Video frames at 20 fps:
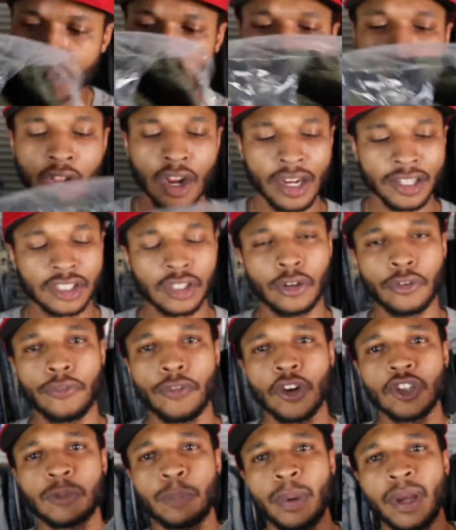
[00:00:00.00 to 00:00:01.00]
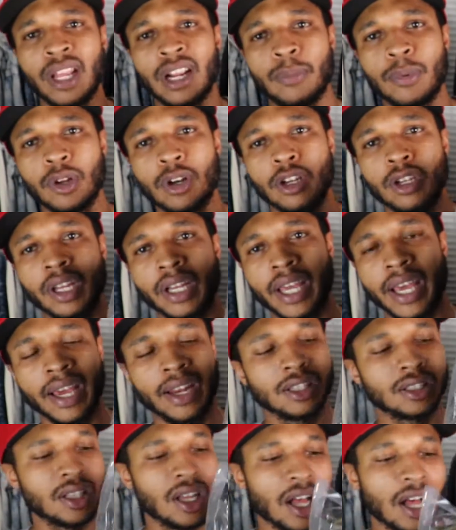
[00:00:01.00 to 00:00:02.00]
All right, so the first pair we're gonna look at
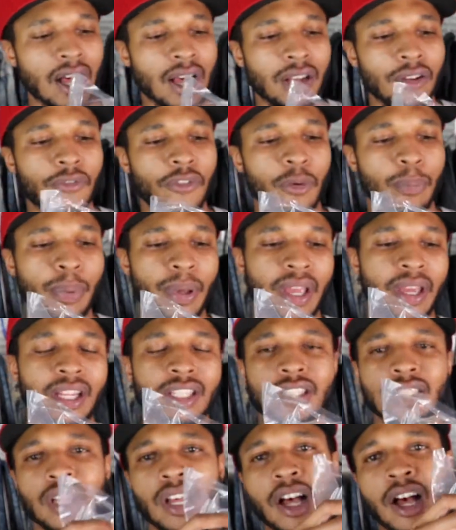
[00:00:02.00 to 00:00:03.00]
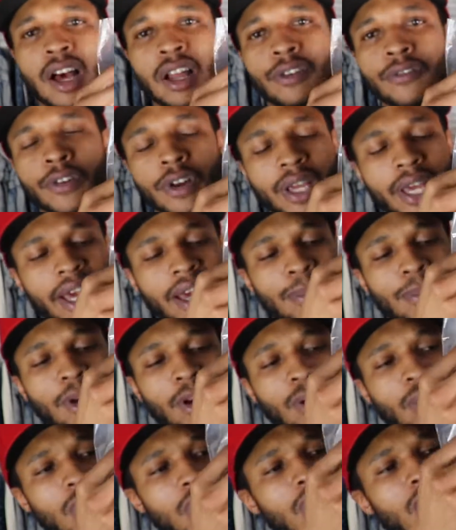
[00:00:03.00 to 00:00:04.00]
is the Oliver pair. This is the Oliver
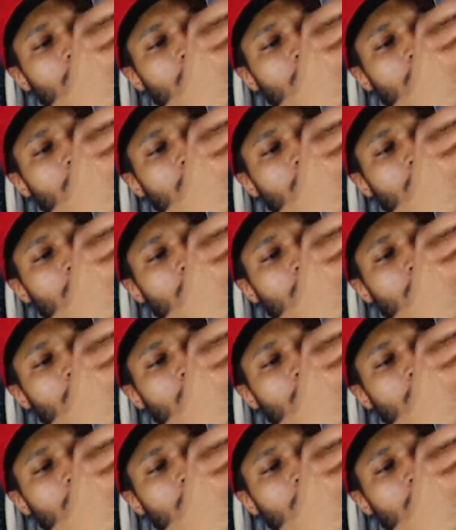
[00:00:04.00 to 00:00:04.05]
camo.